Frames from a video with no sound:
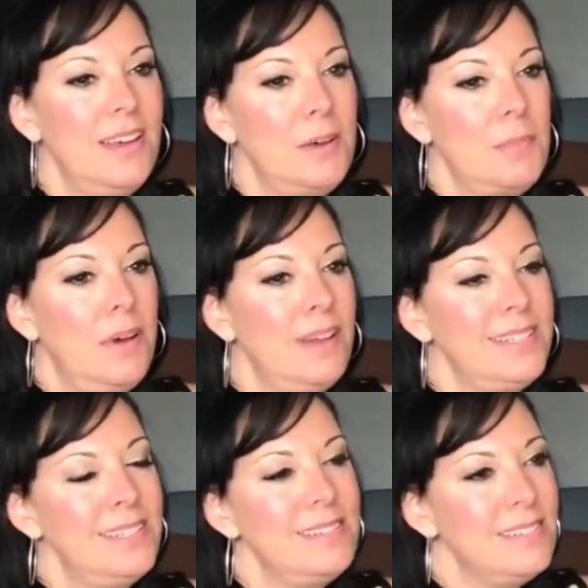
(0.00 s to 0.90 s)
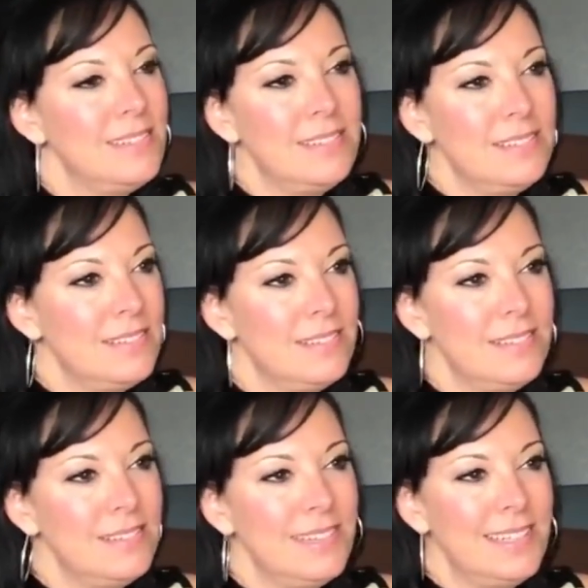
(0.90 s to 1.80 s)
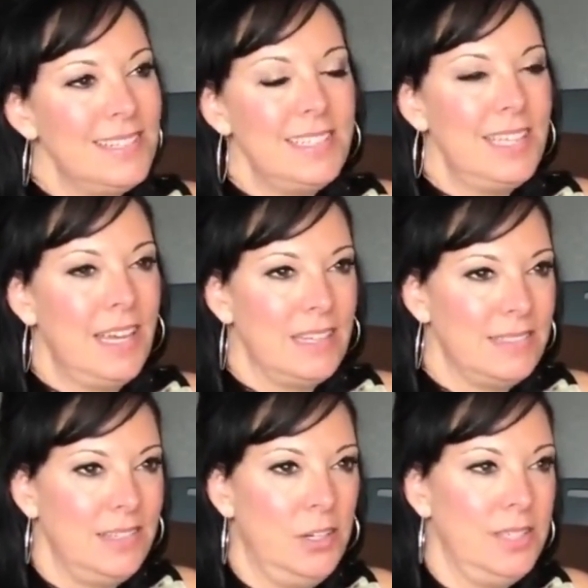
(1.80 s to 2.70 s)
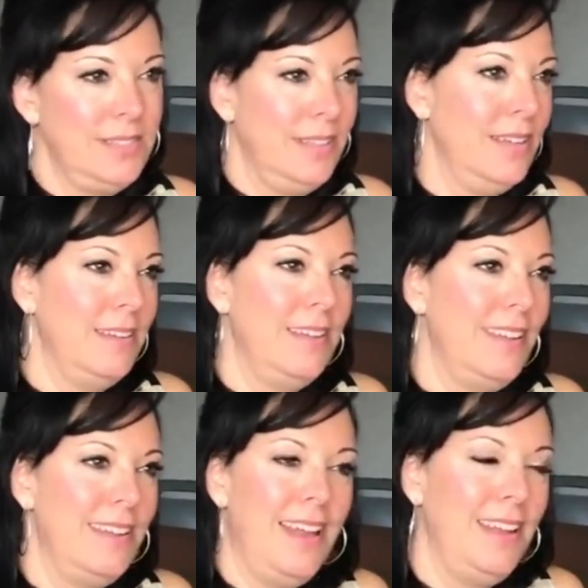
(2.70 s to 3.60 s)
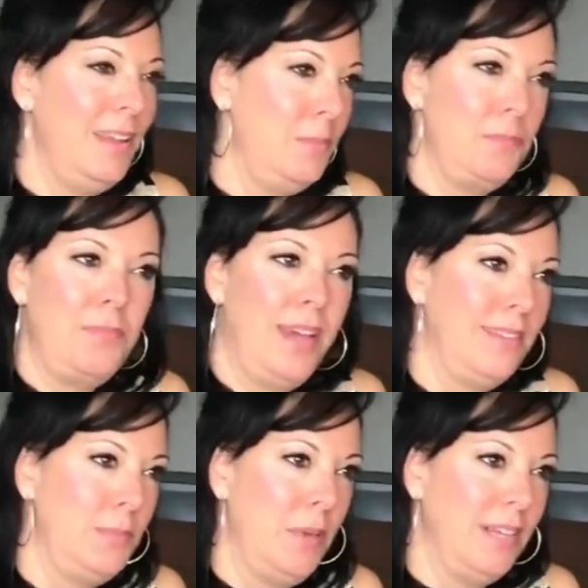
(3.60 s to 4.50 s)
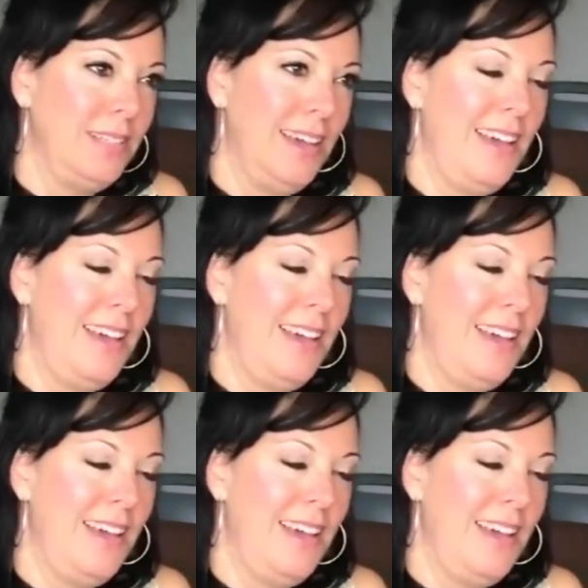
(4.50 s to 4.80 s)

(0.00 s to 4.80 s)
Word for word: um, I didn't I didn't take it seriously in, in any aspect.